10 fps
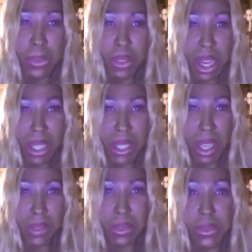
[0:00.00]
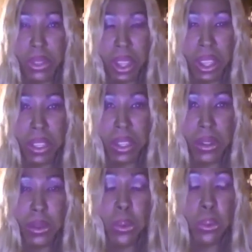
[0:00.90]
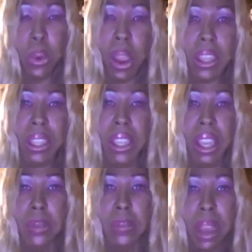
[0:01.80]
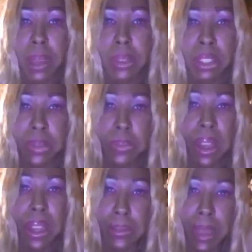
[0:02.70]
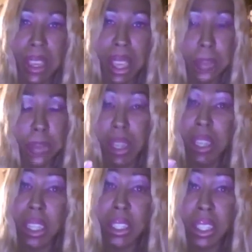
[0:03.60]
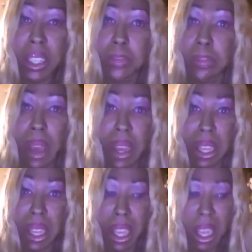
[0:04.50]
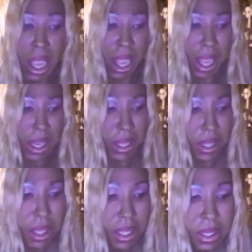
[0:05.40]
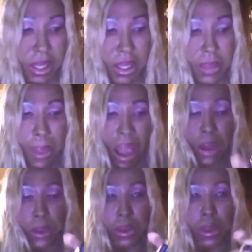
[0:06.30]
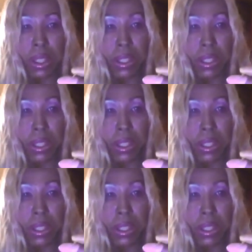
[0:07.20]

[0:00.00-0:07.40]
doesn't have to feel like they're weighed down by a bunch of muddy makeup. And it doesn't get muddy. And this is the powder. It's